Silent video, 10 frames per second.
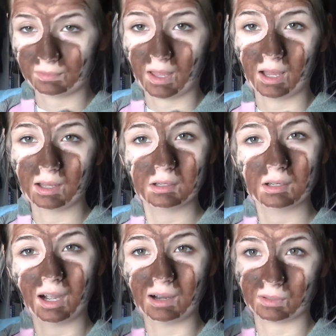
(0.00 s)
that
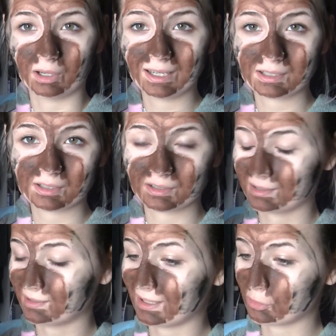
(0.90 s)
I've liked,
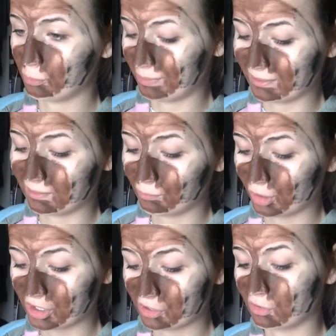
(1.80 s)
because it's an actual blending brush.